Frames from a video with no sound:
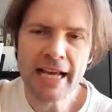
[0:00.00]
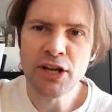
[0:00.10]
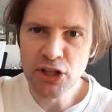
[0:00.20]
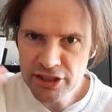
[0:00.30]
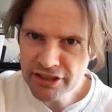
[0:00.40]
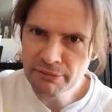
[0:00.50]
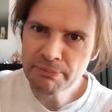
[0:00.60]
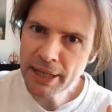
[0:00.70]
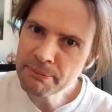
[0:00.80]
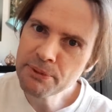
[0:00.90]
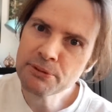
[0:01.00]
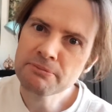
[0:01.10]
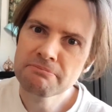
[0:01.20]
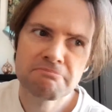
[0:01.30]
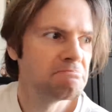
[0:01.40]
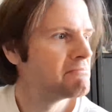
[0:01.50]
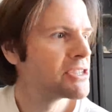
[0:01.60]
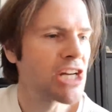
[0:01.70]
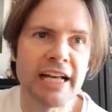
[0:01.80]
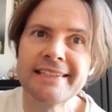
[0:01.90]
and lots of people
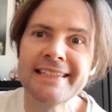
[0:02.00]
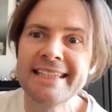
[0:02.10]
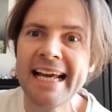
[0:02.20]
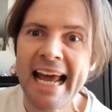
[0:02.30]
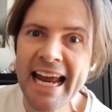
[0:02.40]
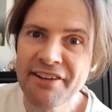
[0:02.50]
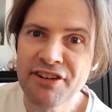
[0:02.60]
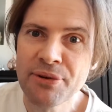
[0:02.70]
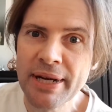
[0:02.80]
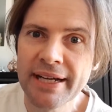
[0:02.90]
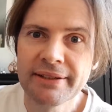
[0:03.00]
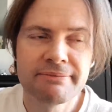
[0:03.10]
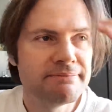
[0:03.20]
chundered everywhere.